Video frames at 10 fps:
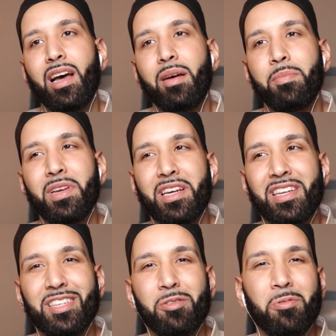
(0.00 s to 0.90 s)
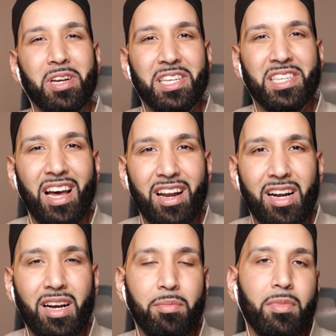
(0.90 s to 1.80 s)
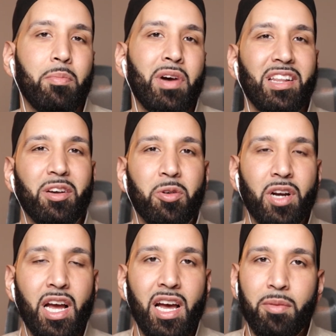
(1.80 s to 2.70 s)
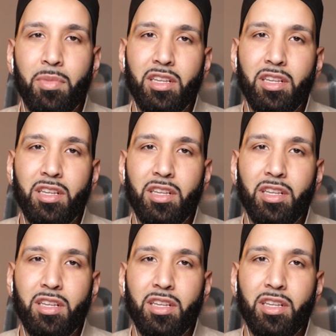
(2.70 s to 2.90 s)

Because what is haram by the Quran,